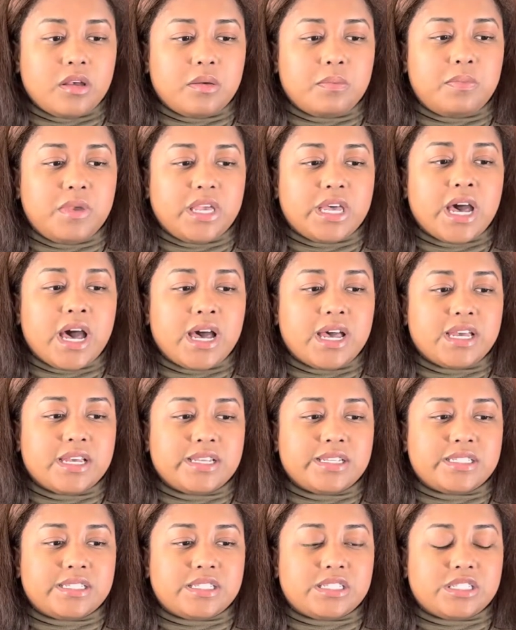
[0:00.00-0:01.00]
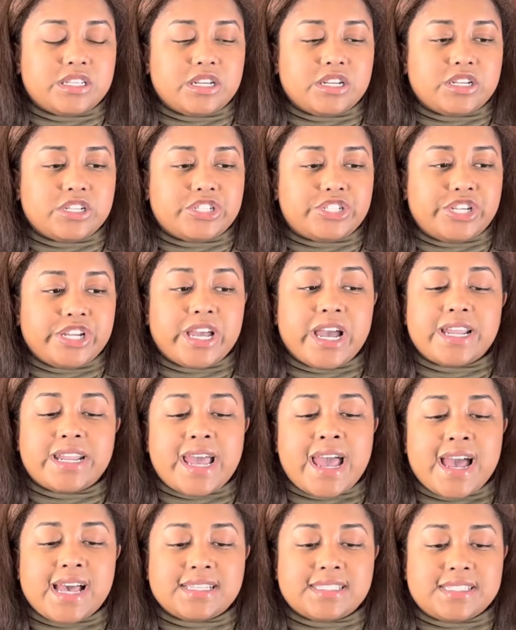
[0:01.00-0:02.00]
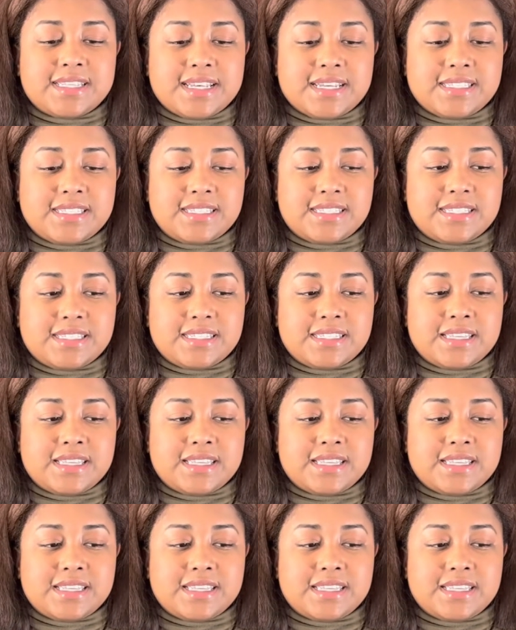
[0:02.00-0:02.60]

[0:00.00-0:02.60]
because she kind of has this